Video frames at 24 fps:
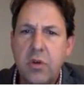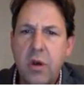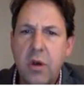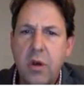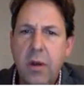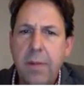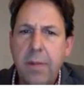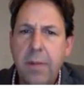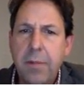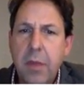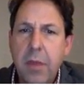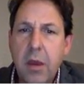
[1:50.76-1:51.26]

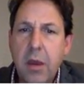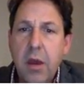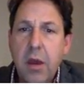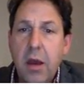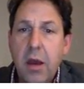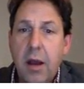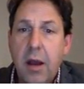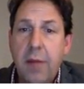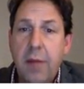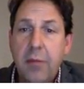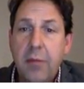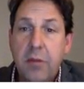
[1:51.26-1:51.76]

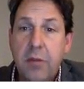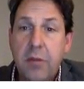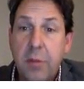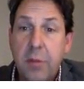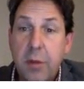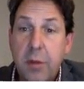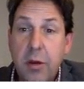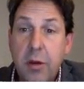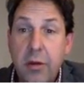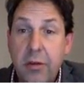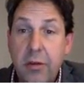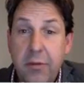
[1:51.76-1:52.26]
Right? To be
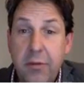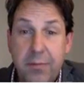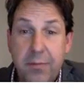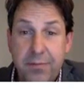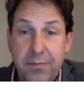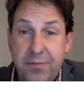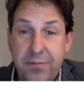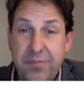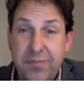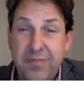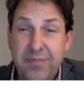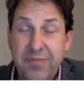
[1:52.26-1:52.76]
honest,
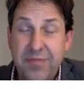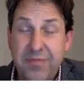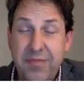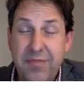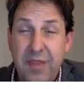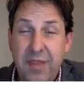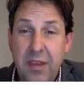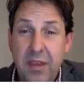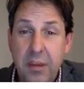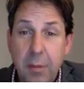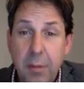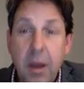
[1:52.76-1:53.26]

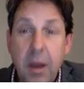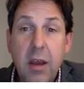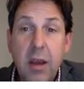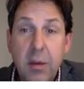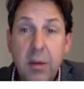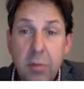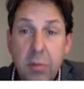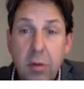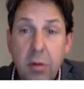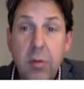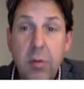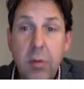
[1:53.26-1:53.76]
your marker
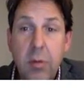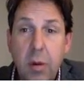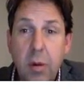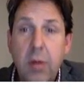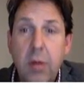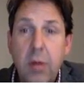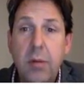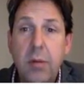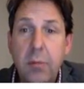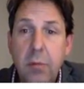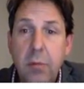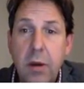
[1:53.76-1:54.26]
probably
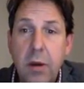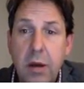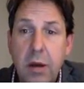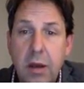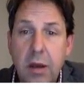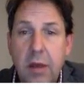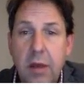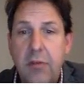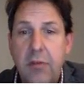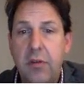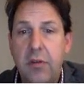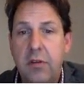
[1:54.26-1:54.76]
won't read it
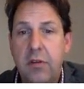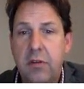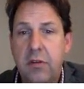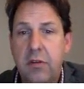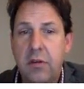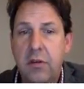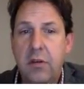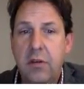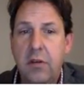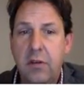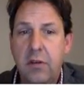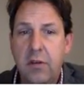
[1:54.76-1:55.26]
if it's
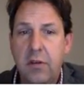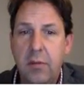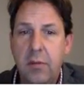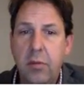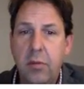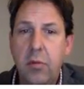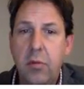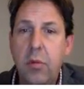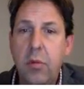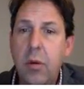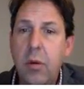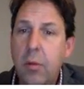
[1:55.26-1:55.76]
just a
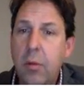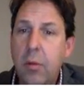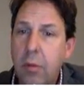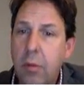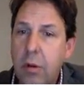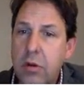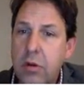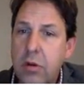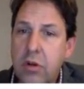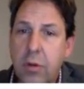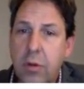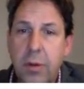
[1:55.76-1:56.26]
simple
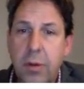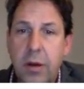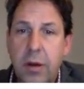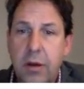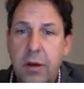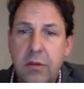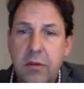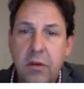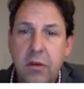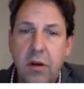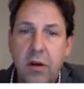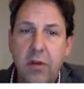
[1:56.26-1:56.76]
shopping
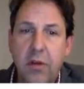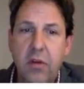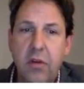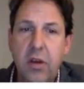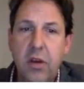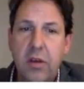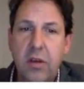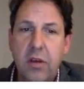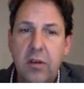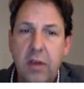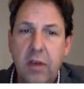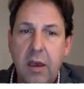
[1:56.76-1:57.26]
list kind of
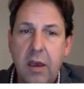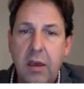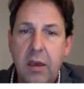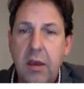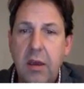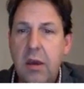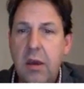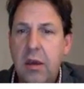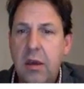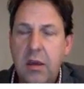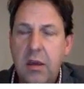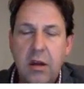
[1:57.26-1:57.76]
essay.
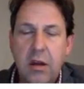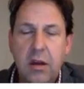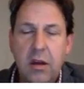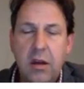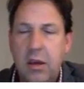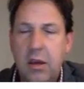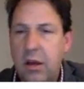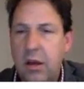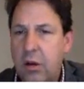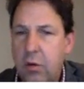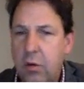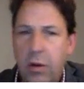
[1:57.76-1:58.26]
It'll get
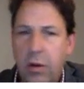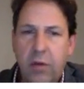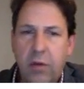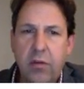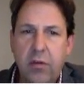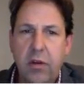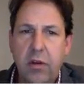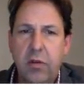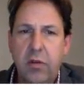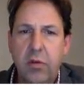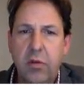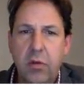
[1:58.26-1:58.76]
a quick
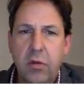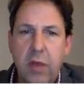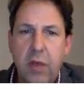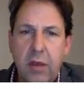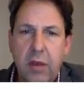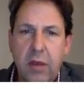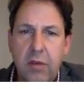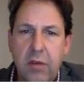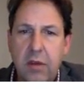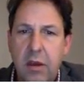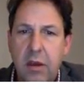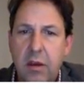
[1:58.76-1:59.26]
flick through,
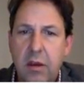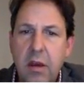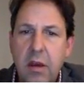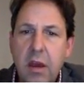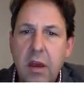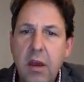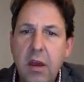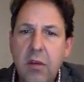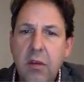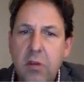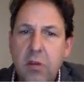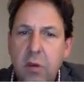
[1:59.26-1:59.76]
that's it.
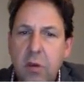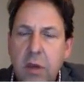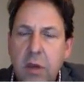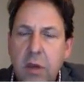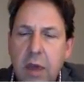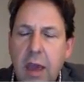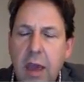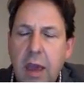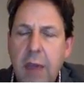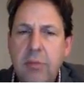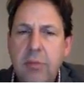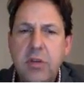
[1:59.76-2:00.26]
So
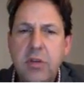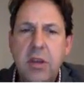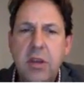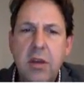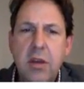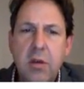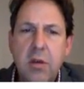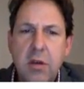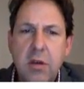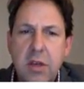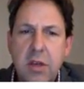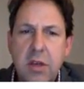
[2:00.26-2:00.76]
capture
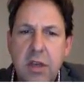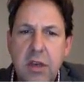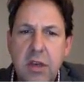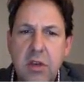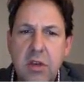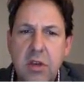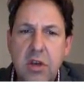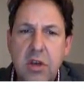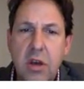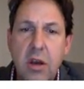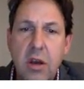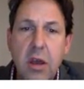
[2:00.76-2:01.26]
their
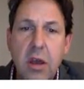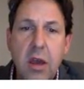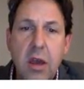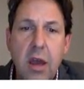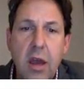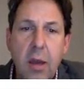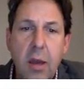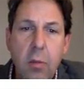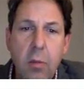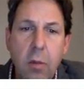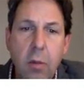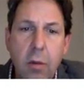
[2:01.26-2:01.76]
attention.
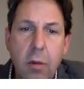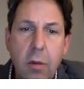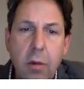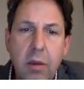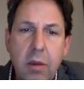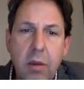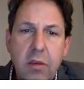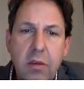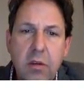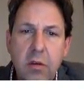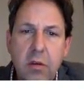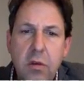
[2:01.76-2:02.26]
And one way
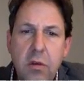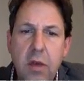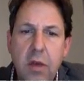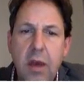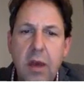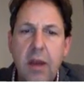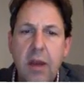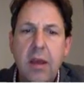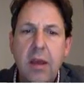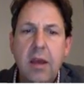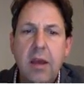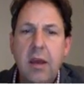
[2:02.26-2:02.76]
to do that
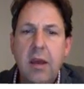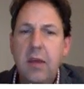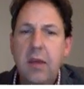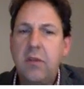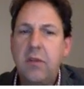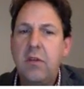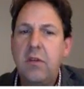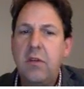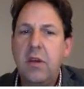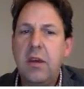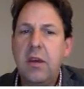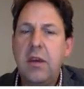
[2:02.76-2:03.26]
is
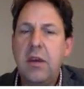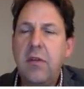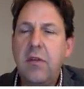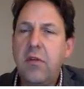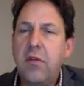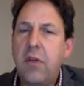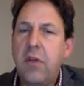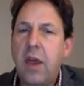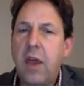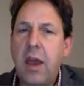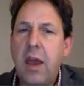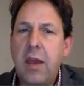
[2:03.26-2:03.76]
to give
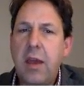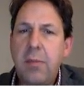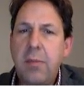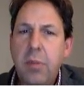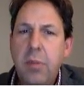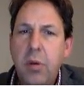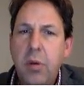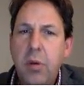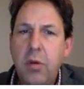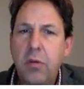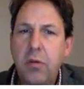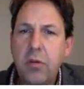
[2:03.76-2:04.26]
a
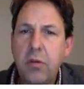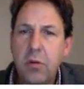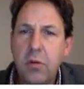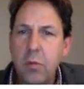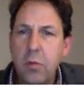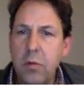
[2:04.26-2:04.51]
personal